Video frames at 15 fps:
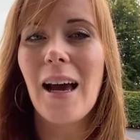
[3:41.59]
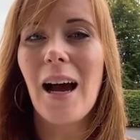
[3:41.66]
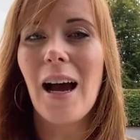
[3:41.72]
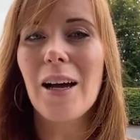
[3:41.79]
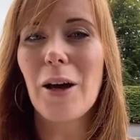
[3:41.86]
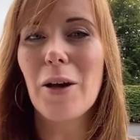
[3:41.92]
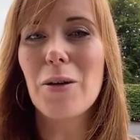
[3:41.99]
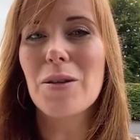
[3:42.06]

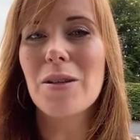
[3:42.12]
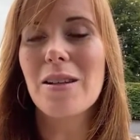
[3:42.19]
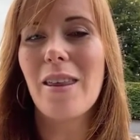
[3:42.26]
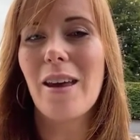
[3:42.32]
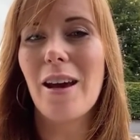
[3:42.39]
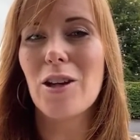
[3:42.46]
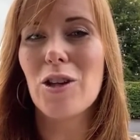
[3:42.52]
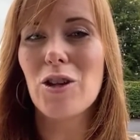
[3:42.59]
I host
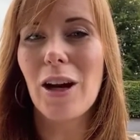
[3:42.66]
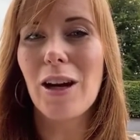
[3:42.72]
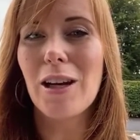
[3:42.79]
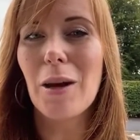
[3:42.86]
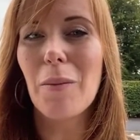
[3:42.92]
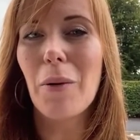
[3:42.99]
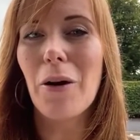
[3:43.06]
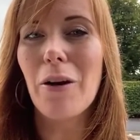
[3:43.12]
their
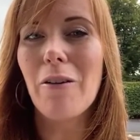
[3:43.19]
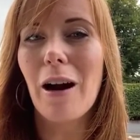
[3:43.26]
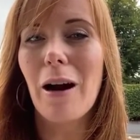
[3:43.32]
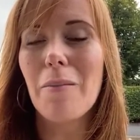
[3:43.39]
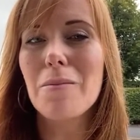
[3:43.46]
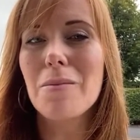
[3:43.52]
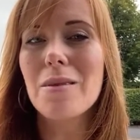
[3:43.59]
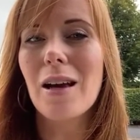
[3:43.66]
training
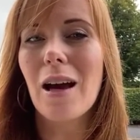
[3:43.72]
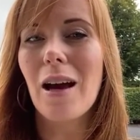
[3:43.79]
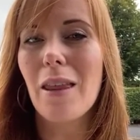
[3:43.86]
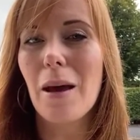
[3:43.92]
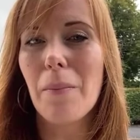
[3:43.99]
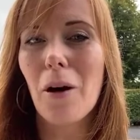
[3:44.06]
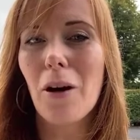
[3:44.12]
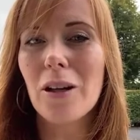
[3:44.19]
programs and
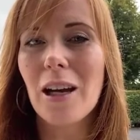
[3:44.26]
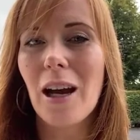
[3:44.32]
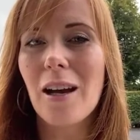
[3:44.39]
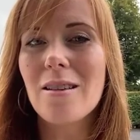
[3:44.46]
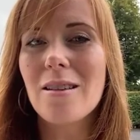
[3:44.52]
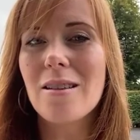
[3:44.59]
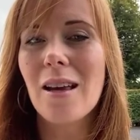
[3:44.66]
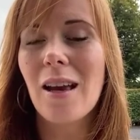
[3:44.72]
their
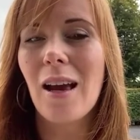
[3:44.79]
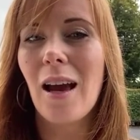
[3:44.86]
podcasts